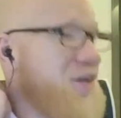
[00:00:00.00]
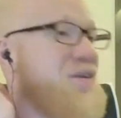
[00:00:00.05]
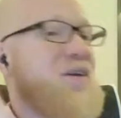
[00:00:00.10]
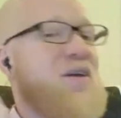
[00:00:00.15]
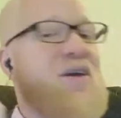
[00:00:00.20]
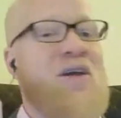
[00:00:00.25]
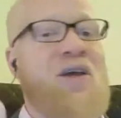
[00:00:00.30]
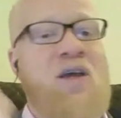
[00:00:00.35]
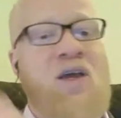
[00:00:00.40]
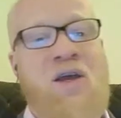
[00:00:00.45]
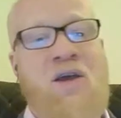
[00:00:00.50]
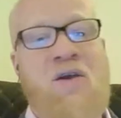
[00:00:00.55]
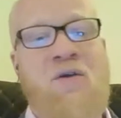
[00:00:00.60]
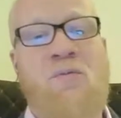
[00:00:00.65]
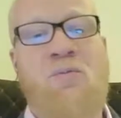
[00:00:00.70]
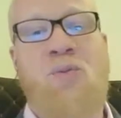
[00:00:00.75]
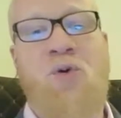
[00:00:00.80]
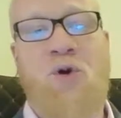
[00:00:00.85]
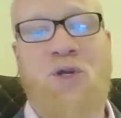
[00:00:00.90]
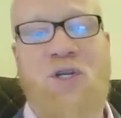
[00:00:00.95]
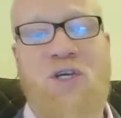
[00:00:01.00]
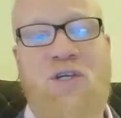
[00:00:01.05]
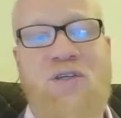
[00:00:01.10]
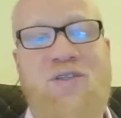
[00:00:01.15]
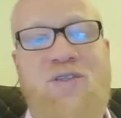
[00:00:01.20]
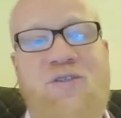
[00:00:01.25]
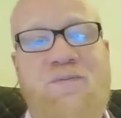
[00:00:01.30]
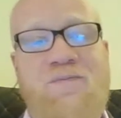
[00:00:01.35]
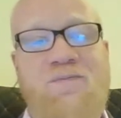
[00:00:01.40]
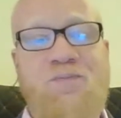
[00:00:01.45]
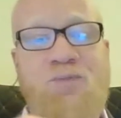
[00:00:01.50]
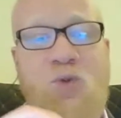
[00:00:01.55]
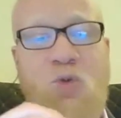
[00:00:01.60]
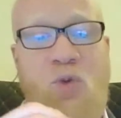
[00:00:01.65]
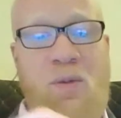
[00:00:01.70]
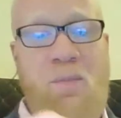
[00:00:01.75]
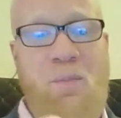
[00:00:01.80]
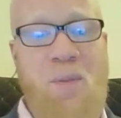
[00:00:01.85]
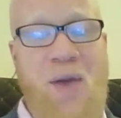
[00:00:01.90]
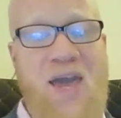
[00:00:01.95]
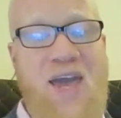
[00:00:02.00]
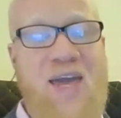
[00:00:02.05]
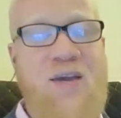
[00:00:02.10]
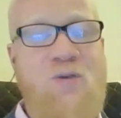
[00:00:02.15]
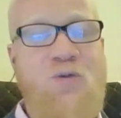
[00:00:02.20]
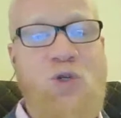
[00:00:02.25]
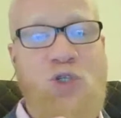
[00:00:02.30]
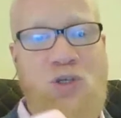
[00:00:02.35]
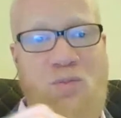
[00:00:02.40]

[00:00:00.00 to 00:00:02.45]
right? Point is we